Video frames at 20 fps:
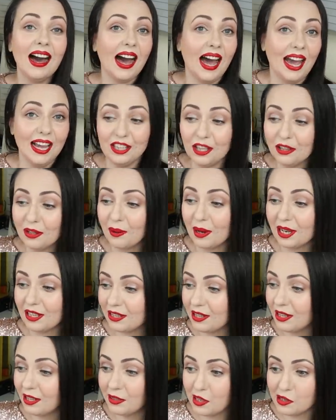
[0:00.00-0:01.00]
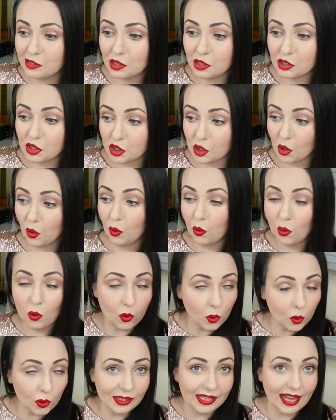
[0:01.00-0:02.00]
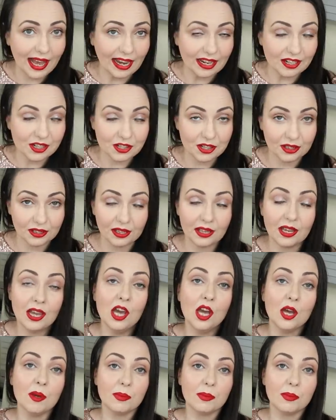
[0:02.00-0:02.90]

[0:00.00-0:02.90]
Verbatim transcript: I don't know, I think this is so cool actually,